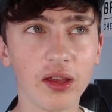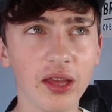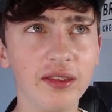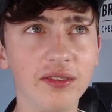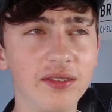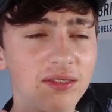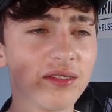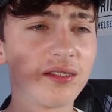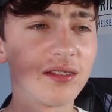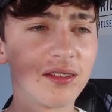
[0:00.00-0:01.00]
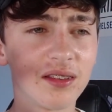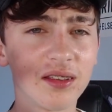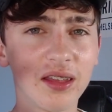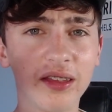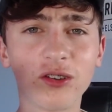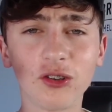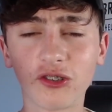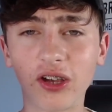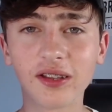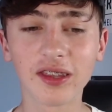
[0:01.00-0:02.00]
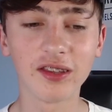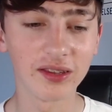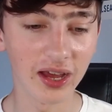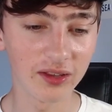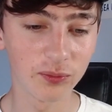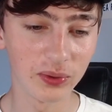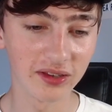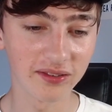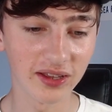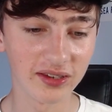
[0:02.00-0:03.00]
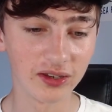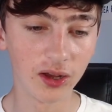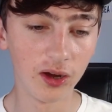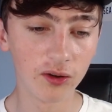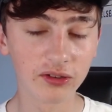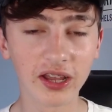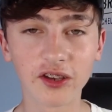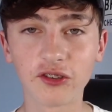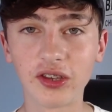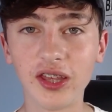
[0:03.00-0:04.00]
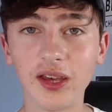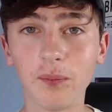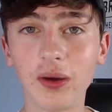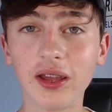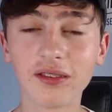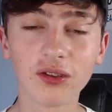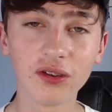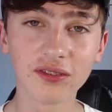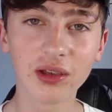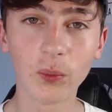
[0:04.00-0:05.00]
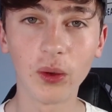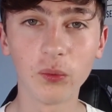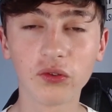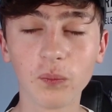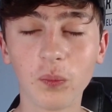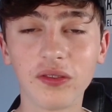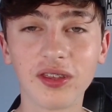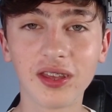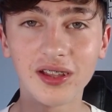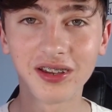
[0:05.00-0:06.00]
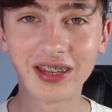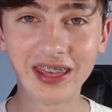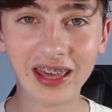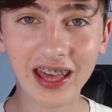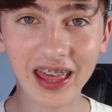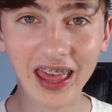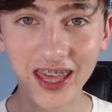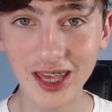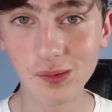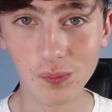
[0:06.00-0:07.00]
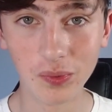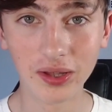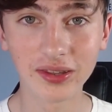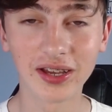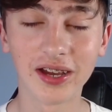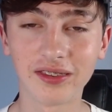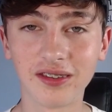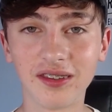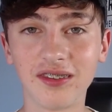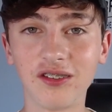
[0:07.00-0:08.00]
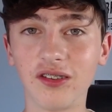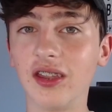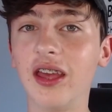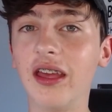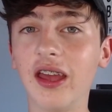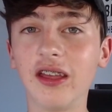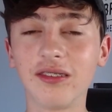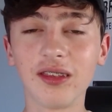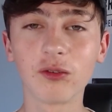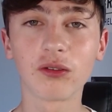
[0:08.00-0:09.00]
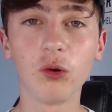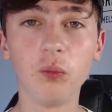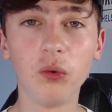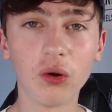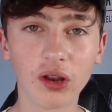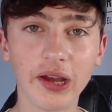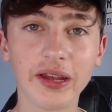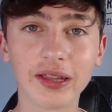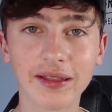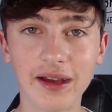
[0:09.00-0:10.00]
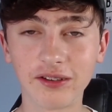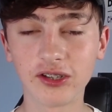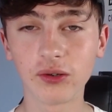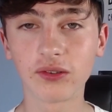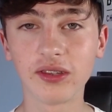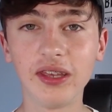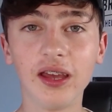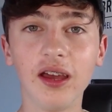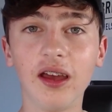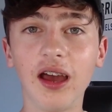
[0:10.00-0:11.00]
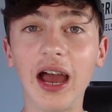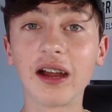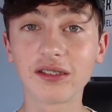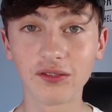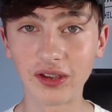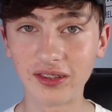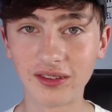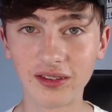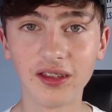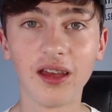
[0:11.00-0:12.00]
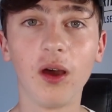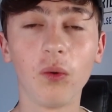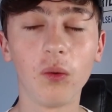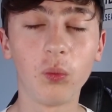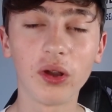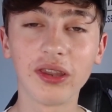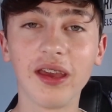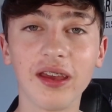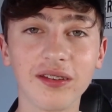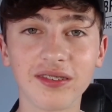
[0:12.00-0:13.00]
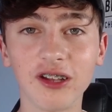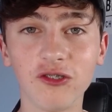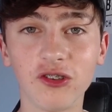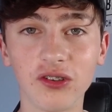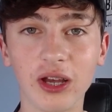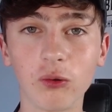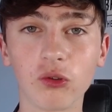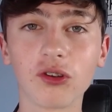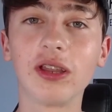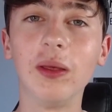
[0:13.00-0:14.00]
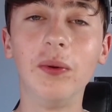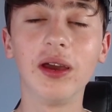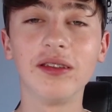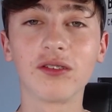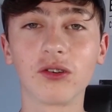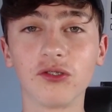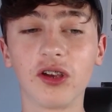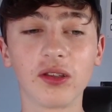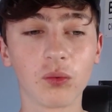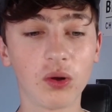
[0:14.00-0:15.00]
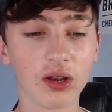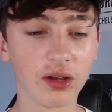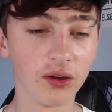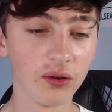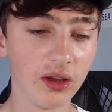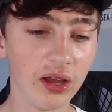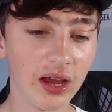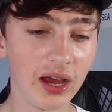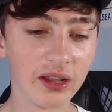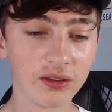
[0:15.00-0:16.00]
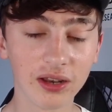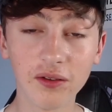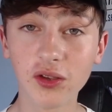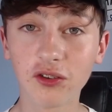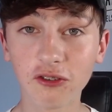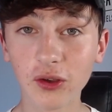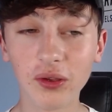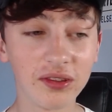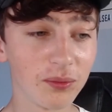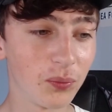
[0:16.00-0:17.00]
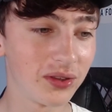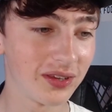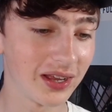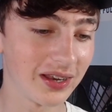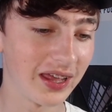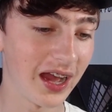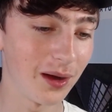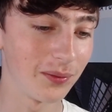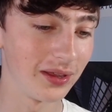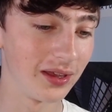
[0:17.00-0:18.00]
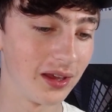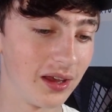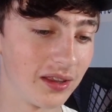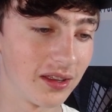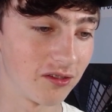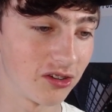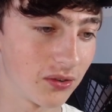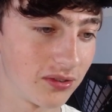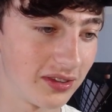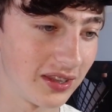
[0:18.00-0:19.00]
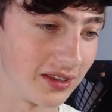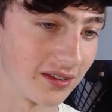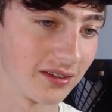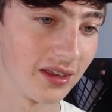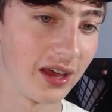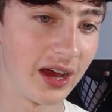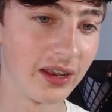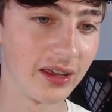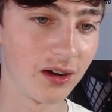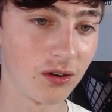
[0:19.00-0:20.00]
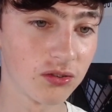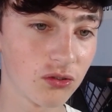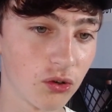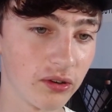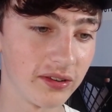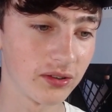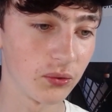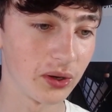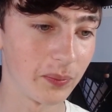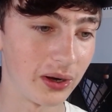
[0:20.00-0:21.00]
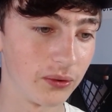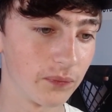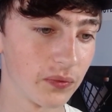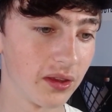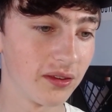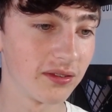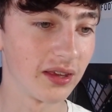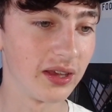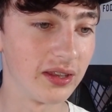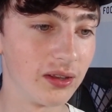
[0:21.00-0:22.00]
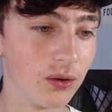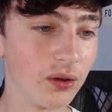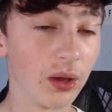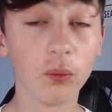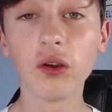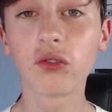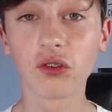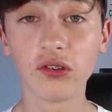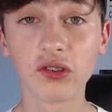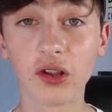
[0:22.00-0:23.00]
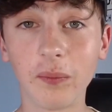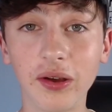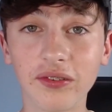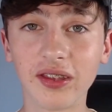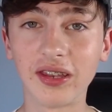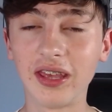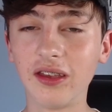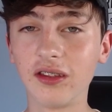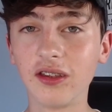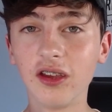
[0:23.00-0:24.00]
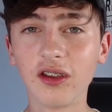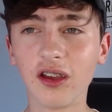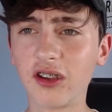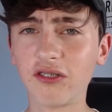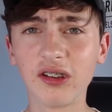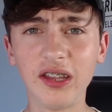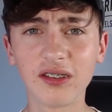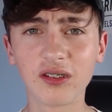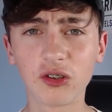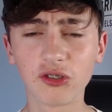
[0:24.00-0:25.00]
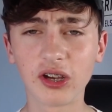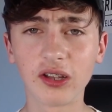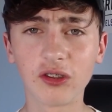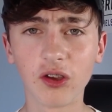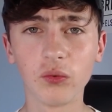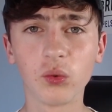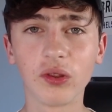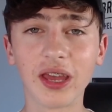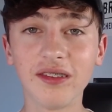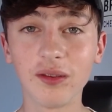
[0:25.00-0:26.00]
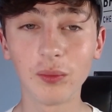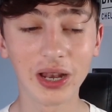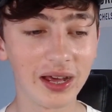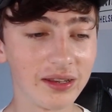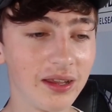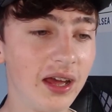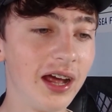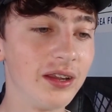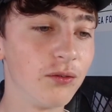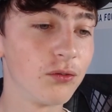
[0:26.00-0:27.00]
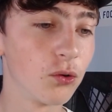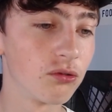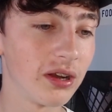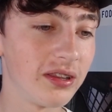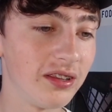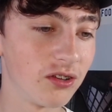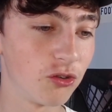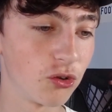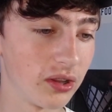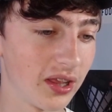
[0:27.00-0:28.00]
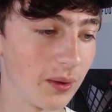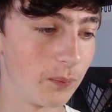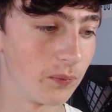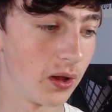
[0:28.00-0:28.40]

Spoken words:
his contract, it has been extended for an extra year, but it turns out it wasn't particularly him that had the decision. It seems more like that Chelsea activated a 1 year extension that was already put in his contract a while ago, and Olivier Giroud isn't particularly happy that Chelsea did this. And there were stories going about saying that he had agreed contract terms with AC Milan and he was all ready to join them,